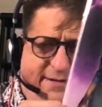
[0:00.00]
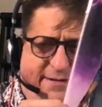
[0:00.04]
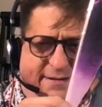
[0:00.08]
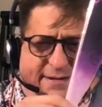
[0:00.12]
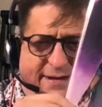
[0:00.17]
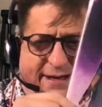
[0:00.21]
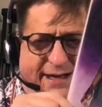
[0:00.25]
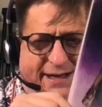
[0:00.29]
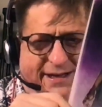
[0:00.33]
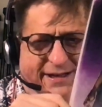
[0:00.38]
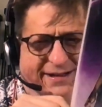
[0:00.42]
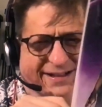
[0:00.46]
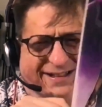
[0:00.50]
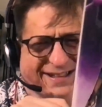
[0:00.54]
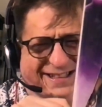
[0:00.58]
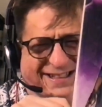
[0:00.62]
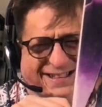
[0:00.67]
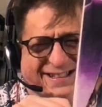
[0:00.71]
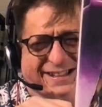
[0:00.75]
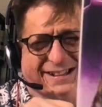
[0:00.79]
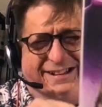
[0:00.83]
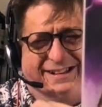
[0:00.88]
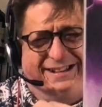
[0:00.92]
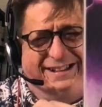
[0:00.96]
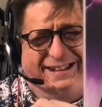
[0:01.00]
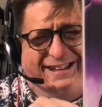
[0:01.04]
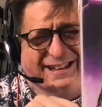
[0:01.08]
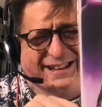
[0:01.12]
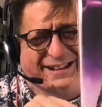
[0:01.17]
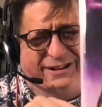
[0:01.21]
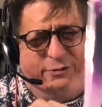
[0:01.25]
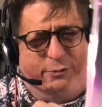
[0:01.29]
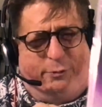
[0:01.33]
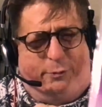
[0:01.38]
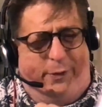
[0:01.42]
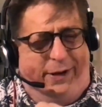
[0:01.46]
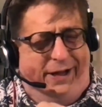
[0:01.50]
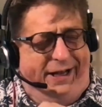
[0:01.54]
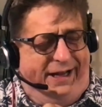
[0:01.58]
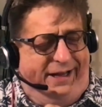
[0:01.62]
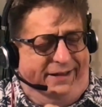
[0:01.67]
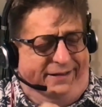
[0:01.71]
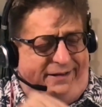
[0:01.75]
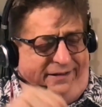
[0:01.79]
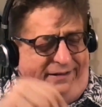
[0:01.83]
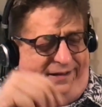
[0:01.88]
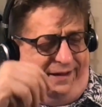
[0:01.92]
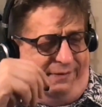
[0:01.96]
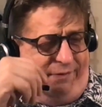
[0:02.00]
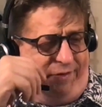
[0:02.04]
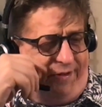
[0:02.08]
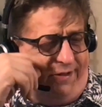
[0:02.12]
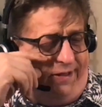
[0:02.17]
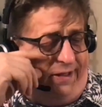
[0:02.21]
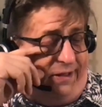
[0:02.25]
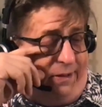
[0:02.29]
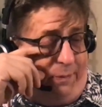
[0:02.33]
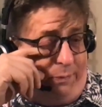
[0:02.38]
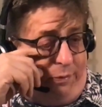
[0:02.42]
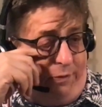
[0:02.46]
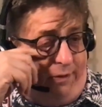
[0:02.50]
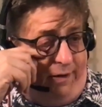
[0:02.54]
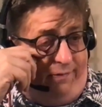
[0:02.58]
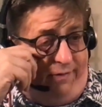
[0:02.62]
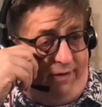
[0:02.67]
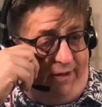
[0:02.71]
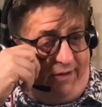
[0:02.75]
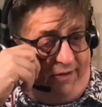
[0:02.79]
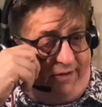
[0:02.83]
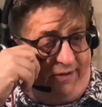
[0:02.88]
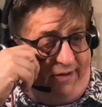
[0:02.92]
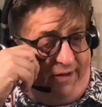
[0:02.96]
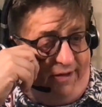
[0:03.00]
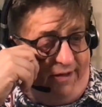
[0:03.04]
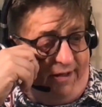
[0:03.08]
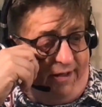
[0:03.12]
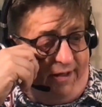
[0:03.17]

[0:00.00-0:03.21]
not, doesn't quite hit the levels that the previous,